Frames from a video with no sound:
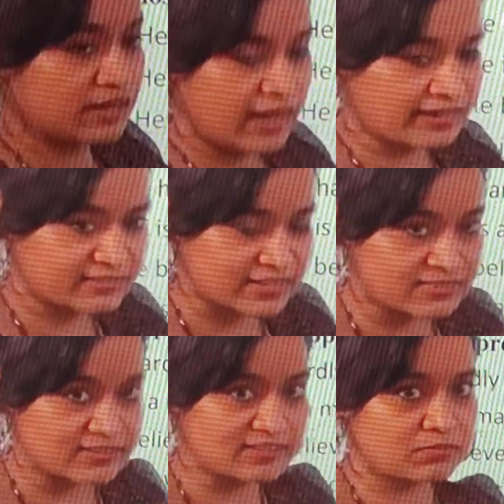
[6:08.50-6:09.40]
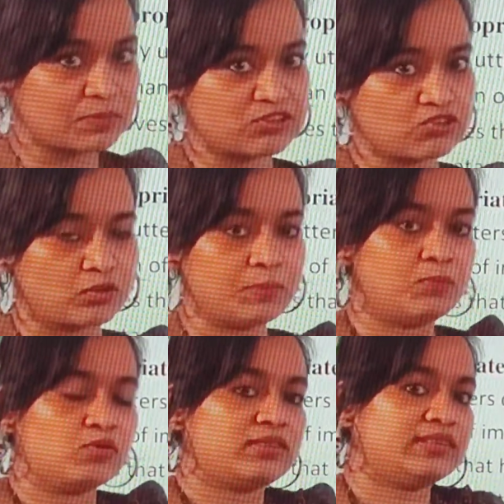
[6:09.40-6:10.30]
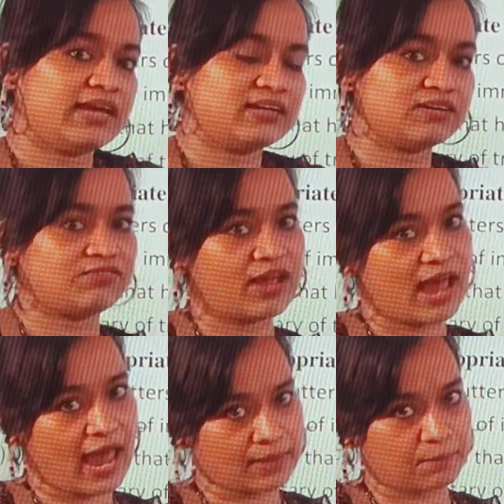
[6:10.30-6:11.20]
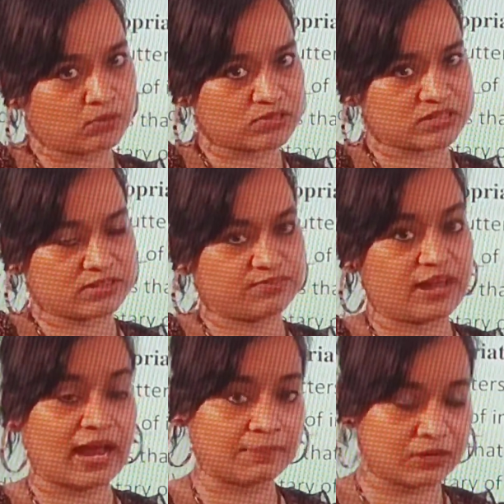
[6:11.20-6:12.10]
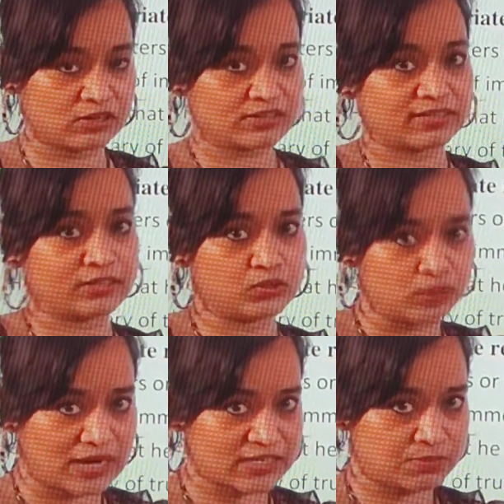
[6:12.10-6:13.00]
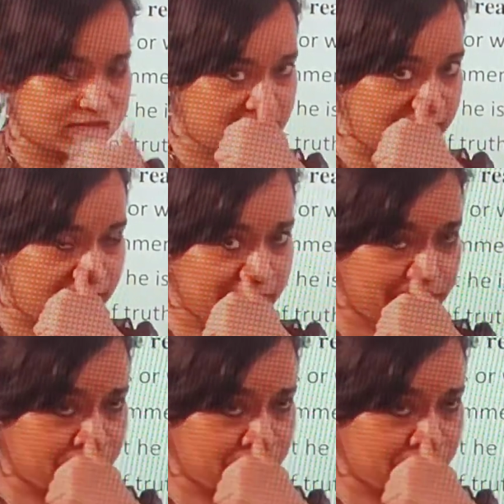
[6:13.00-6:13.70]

Hesitancy in speech could be both negative and positive. And because there are two aspects here,